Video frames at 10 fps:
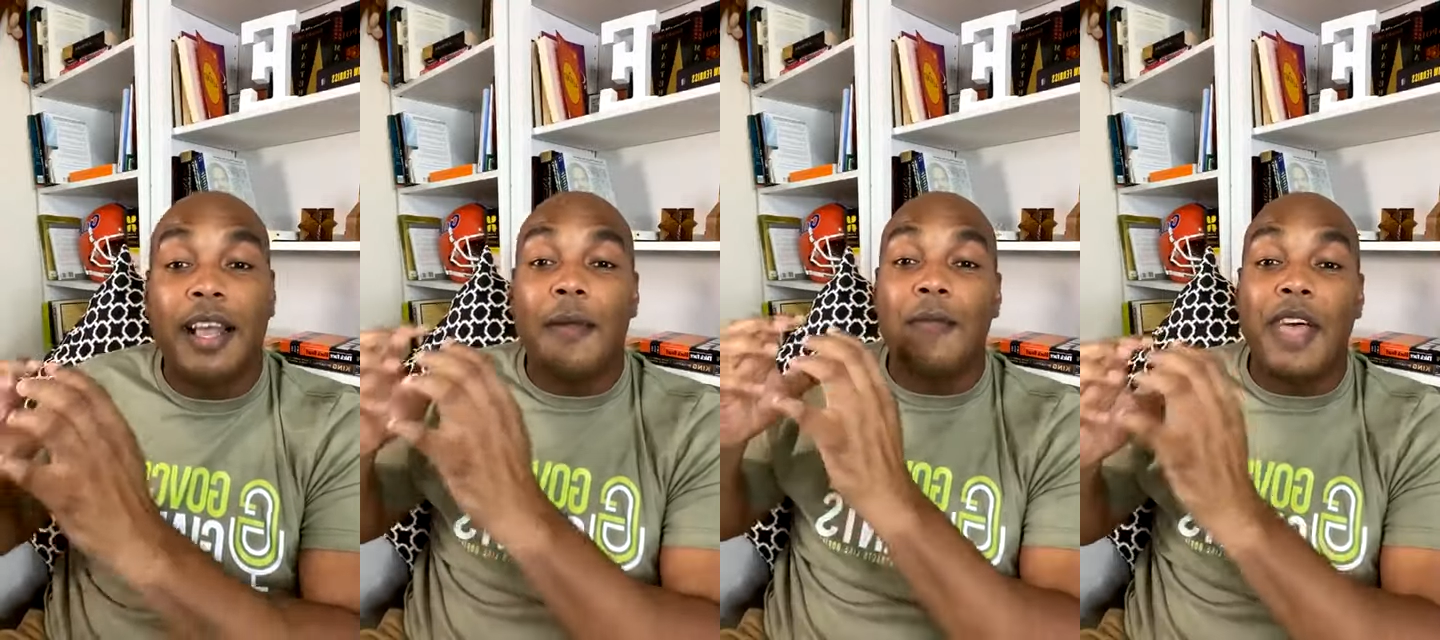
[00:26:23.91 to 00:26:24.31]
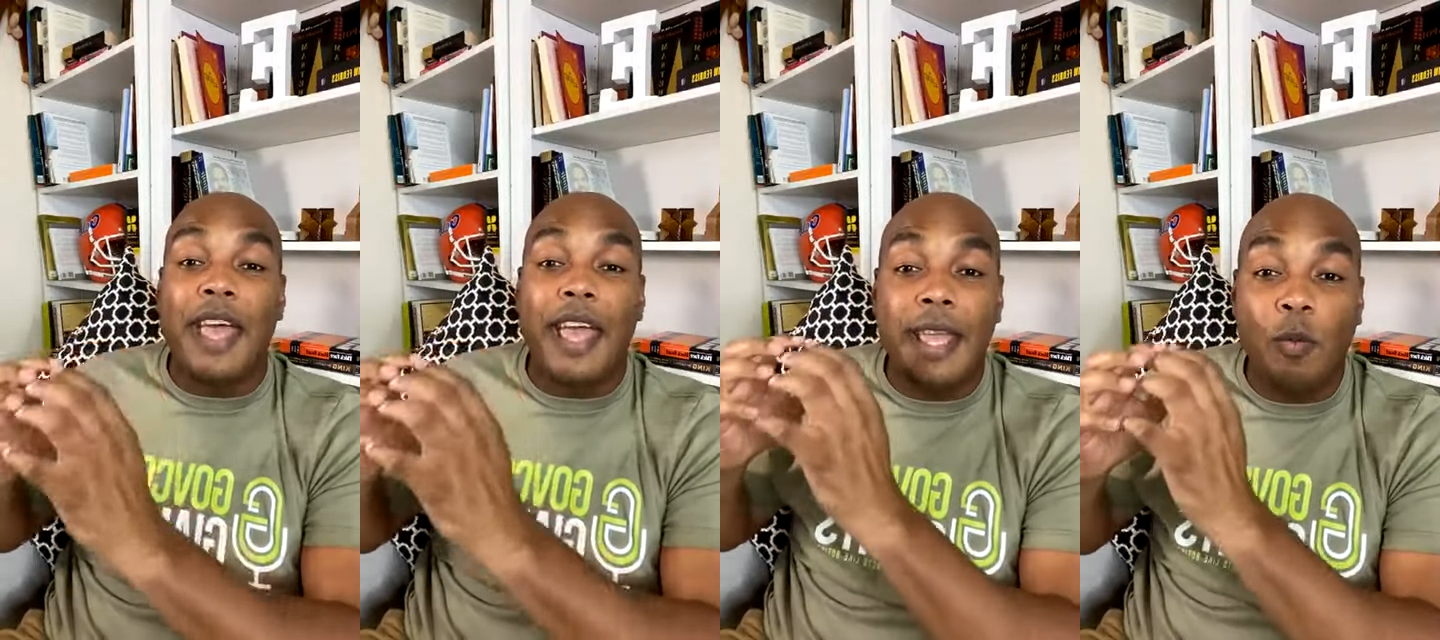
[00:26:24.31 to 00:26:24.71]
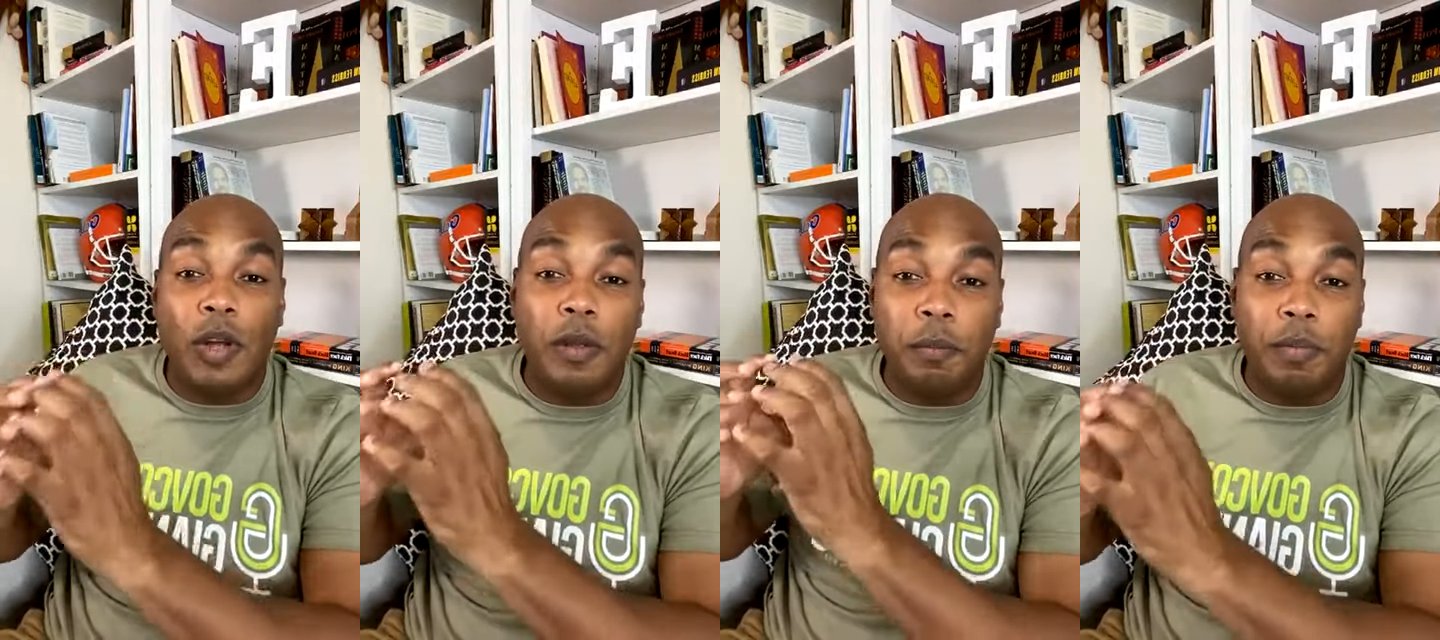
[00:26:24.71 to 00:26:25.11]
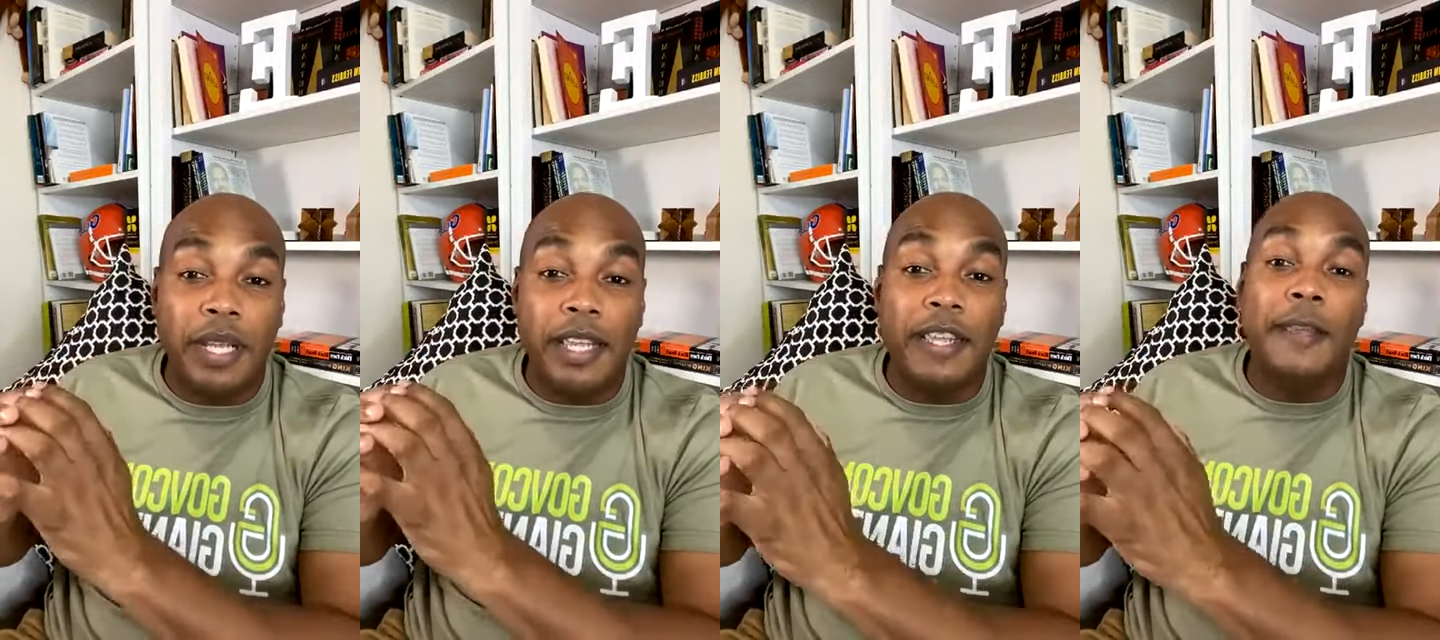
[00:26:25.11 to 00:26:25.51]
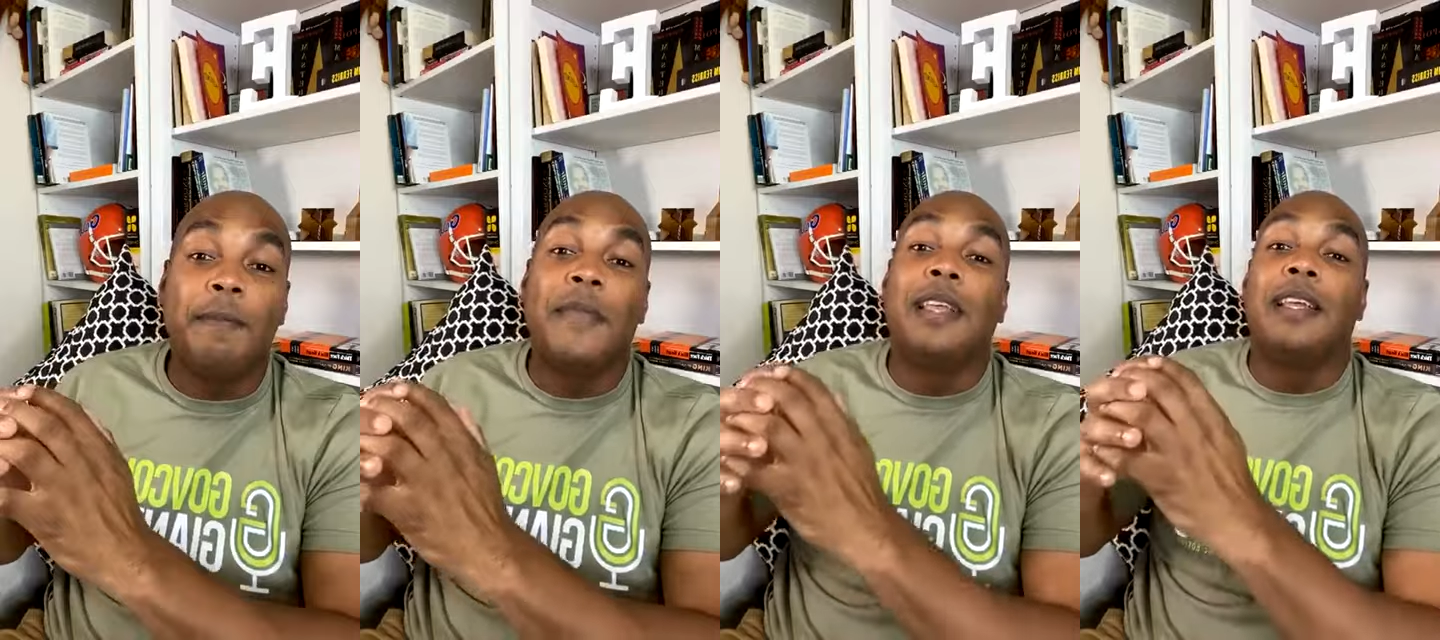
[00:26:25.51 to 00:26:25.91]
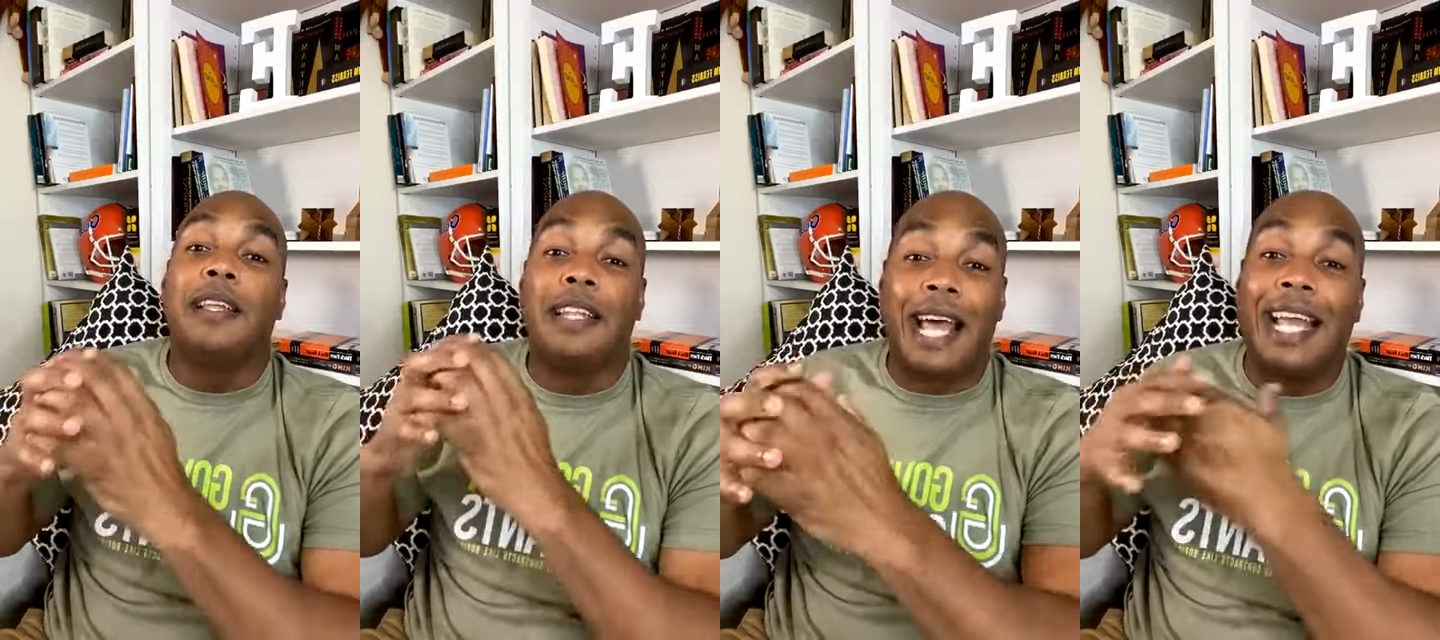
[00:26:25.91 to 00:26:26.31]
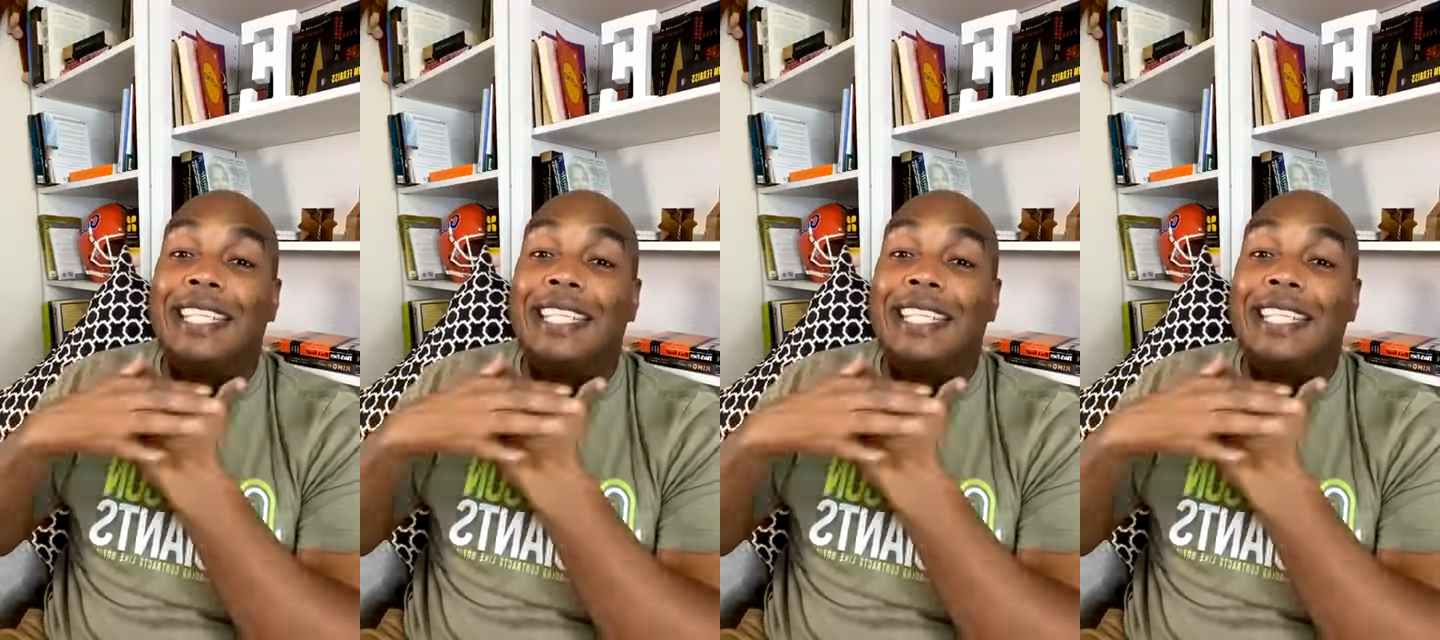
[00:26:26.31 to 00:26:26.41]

they would be like